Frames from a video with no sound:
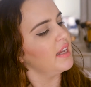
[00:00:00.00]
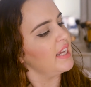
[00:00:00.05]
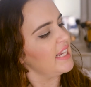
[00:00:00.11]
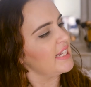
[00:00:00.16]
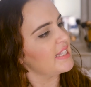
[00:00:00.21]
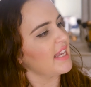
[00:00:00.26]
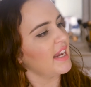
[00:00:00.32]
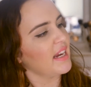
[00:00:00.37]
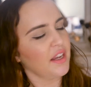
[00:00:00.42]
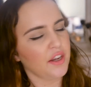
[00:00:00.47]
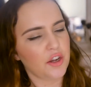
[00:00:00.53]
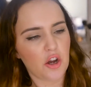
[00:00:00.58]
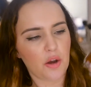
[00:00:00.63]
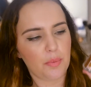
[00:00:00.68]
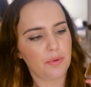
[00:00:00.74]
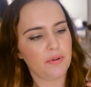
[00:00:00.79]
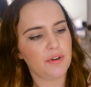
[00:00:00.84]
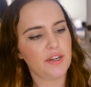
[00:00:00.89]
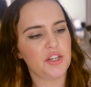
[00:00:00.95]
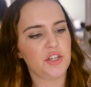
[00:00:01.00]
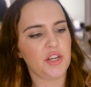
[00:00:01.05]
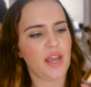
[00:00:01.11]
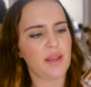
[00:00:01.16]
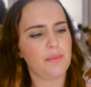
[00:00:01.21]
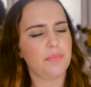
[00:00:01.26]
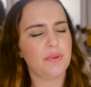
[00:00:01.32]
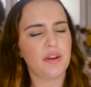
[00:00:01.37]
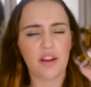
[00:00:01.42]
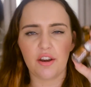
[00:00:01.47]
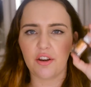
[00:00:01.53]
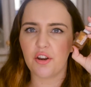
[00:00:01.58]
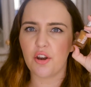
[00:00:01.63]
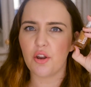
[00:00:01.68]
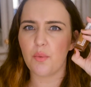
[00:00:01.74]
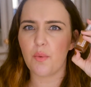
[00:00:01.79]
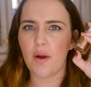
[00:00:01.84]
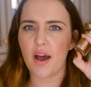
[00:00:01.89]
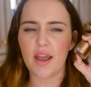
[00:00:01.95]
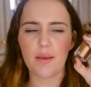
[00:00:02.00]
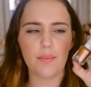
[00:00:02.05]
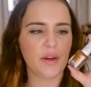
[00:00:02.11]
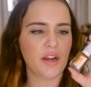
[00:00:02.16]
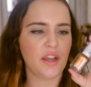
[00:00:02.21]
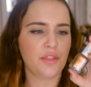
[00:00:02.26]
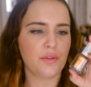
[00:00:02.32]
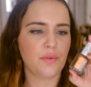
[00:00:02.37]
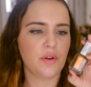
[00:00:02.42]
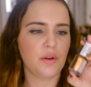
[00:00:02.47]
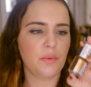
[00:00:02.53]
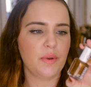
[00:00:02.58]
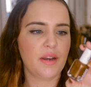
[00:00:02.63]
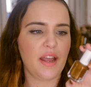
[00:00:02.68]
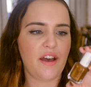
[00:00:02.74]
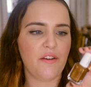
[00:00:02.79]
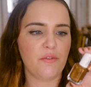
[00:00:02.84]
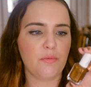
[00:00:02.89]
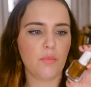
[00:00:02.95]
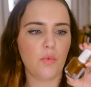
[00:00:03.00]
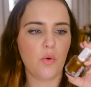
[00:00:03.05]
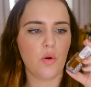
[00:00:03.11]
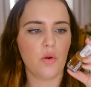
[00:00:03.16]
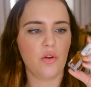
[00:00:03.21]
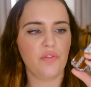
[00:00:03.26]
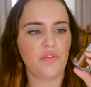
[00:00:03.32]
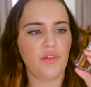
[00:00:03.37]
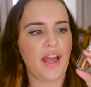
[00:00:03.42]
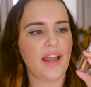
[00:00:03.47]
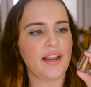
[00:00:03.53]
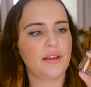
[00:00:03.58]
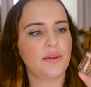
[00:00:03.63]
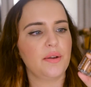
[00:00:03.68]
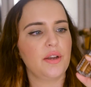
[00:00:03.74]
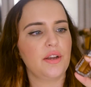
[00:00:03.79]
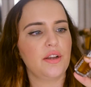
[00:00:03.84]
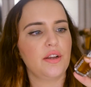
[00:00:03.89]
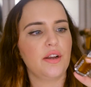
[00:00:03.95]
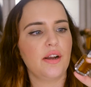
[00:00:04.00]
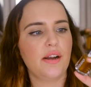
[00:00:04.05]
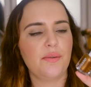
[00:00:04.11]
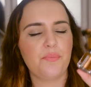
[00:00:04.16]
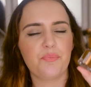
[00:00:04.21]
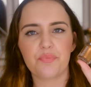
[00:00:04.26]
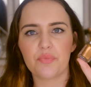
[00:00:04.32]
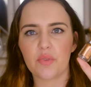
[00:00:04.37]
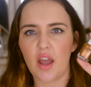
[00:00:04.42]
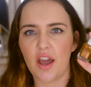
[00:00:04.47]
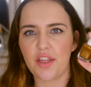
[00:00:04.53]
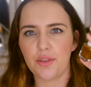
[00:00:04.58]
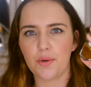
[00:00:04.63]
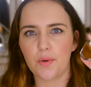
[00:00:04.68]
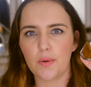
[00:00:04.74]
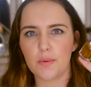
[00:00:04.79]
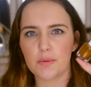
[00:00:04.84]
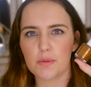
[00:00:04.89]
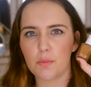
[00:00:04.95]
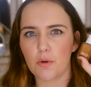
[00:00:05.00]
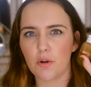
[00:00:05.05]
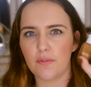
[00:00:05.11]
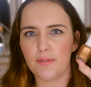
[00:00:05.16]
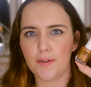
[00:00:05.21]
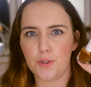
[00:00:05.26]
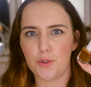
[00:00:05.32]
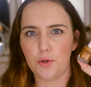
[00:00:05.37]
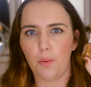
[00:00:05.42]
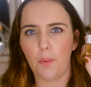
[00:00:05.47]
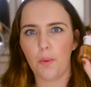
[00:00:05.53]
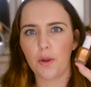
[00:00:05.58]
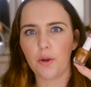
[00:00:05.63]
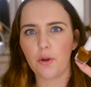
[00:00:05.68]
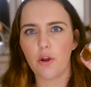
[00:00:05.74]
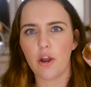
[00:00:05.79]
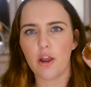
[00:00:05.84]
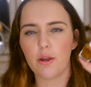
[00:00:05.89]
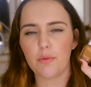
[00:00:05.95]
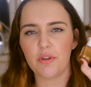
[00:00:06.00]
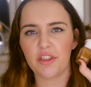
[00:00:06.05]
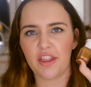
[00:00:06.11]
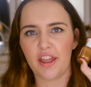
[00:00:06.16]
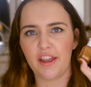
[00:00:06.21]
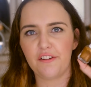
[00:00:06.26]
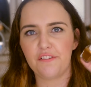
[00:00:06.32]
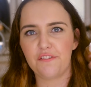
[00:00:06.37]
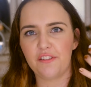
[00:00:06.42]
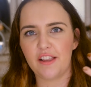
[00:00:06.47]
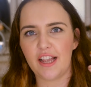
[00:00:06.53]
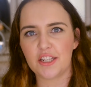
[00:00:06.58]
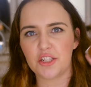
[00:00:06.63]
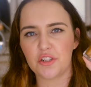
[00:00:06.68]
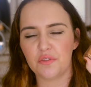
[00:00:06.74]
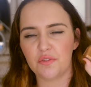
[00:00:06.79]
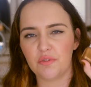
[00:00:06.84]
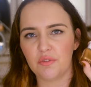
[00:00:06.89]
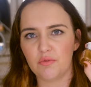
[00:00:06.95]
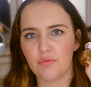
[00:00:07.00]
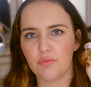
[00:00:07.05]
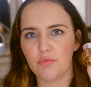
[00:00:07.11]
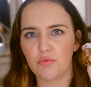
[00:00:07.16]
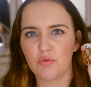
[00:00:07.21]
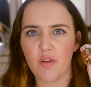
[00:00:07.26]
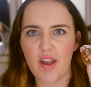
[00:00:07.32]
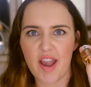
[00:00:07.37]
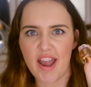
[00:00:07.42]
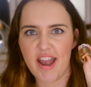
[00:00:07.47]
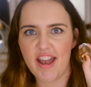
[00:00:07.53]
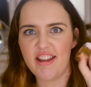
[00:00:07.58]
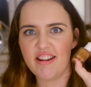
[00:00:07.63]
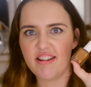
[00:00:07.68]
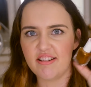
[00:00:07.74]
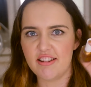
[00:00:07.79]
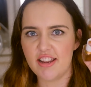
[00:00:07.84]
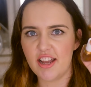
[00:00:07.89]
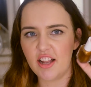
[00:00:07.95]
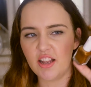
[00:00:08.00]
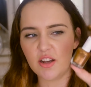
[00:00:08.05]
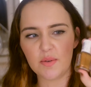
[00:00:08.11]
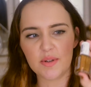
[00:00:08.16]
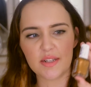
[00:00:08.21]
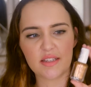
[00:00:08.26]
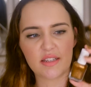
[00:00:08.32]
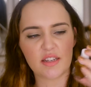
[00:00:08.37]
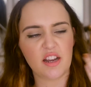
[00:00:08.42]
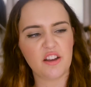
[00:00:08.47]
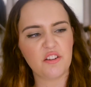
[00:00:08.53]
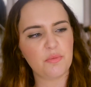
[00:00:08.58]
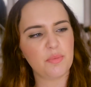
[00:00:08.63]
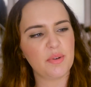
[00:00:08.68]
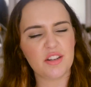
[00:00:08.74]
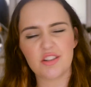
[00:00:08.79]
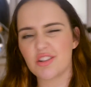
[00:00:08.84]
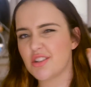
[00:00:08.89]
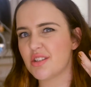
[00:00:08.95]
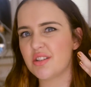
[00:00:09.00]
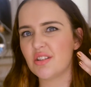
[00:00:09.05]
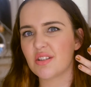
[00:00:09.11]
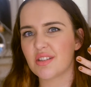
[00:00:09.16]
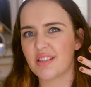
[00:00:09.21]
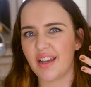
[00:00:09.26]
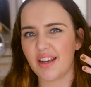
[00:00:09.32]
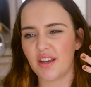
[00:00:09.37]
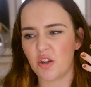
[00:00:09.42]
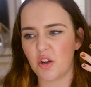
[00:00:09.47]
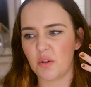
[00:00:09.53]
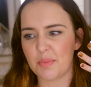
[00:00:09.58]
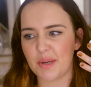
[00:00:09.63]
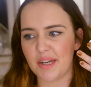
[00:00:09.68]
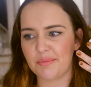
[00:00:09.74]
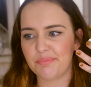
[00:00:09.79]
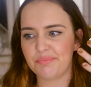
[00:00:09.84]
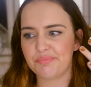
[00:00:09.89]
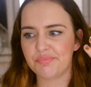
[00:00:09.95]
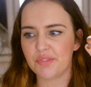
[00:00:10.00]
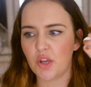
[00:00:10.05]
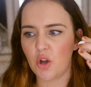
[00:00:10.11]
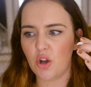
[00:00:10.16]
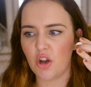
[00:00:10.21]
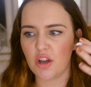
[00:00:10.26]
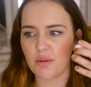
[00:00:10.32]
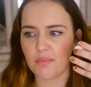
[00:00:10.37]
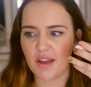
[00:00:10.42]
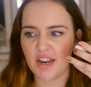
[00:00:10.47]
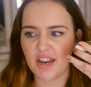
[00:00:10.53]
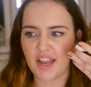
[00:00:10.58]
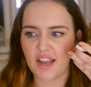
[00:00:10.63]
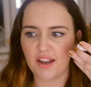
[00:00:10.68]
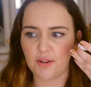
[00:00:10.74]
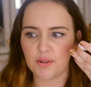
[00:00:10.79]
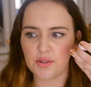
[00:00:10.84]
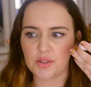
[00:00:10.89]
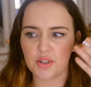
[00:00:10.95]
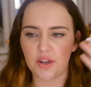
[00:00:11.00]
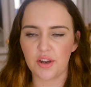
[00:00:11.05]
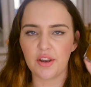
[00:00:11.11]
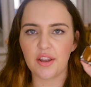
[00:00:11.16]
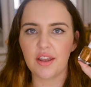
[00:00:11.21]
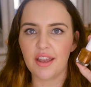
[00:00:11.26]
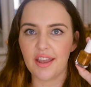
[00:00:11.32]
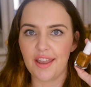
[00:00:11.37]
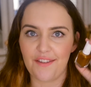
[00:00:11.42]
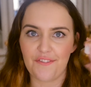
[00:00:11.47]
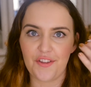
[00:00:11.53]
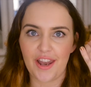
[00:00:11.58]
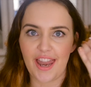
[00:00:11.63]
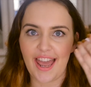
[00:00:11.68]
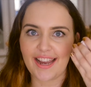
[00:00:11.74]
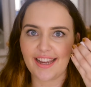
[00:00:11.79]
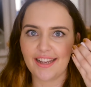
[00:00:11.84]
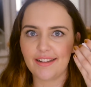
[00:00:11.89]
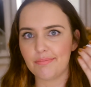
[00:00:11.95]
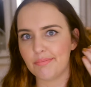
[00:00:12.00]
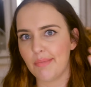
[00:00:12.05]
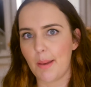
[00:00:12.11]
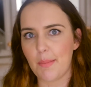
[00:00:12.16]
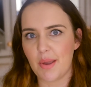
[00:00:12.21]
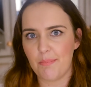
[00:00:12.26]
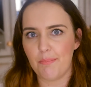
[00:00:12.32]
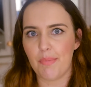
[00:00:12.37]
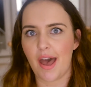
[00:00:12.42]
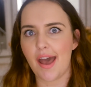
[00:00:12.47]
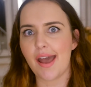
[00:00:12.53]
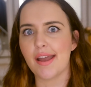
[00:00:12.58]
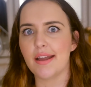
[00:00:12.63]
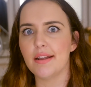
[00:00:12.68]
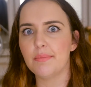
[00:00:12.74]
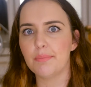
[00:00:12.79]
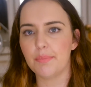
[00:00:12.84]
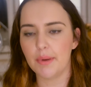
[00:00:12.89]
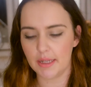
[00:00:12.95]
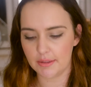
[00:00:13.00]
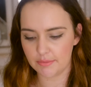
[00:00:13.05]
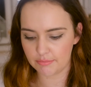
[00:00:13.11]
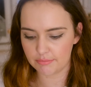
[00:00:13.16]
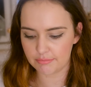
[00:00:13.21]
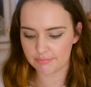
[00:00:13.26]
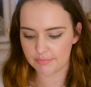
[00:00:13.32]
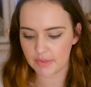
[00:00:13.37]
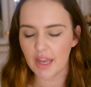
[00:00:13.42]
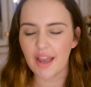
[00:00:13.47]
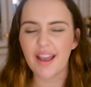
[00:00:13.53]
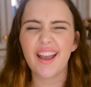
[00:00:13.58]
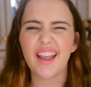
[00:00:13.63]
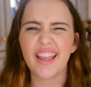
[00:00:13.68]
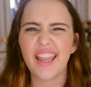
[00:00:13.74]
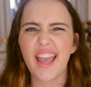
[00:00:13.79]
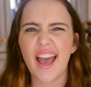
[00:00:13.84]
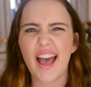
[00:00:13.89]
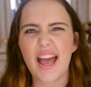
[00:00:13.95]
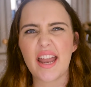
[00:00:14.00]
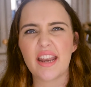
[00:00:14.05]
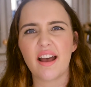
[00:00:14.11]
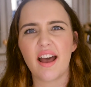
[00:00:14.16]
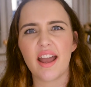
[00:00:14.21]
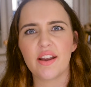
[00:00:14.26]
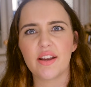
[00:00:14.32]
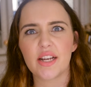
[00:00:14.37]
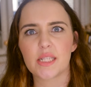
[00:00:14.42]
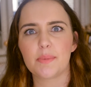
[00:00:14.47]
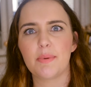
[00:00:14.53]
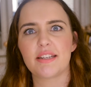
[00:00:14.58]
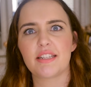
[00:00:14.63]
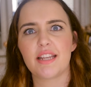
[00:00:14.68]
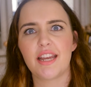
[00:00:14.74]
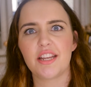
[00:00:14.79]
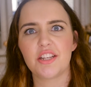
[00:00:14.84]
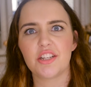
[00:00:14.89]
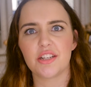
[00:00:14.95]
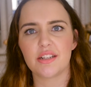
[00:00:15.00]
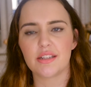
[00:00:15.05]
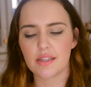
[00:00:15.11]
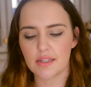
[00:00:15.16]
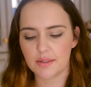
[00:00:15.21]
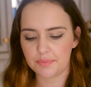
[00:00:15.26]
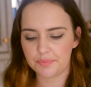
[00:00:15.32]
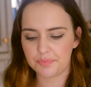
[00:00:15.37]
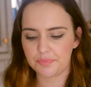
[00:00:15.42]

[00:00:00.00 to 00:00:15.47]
It's like a coppery shade, but I don't know why, but I thought it would have more of like, I thought it was more of a duochrome with like flash of red and yellow and stuff, but it just looks like copper on my nails. So if you like it, I mean buy it, but yeah, I had higher expectations.